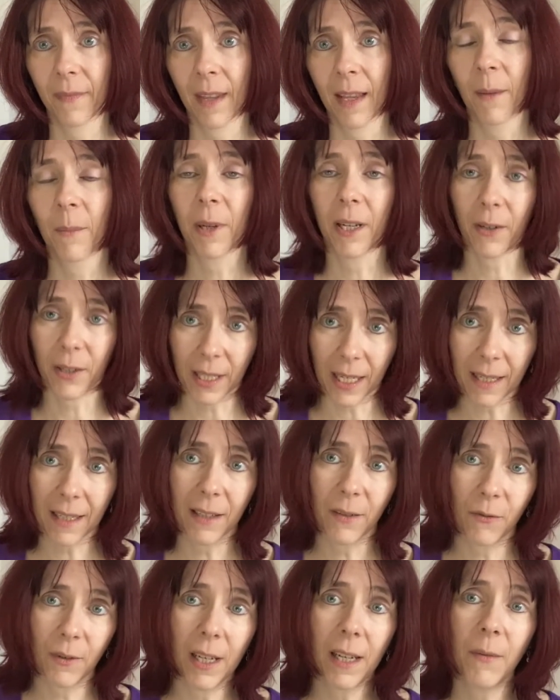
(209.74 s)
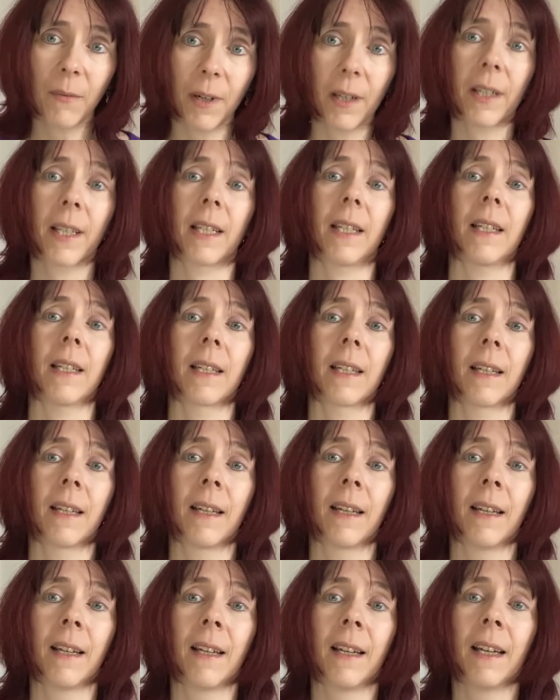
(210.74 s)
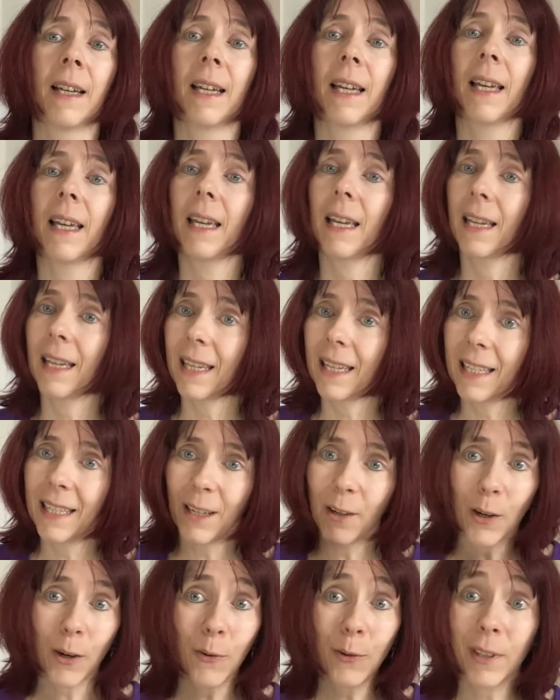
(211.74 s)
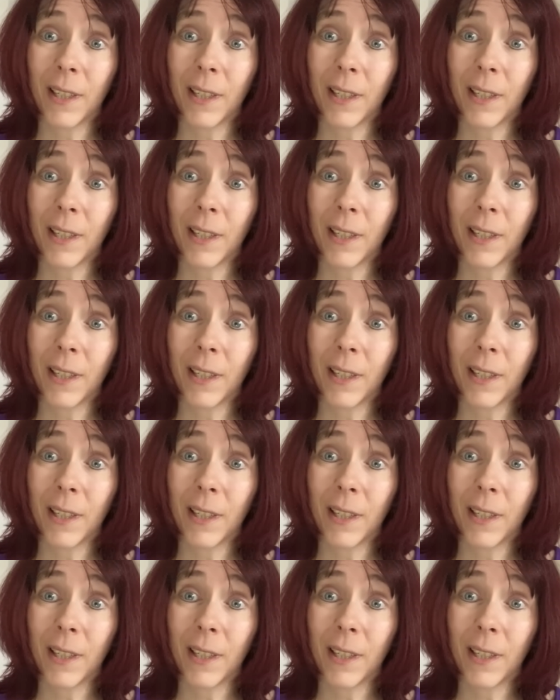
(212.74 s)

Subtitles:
Because that is really worth it. No,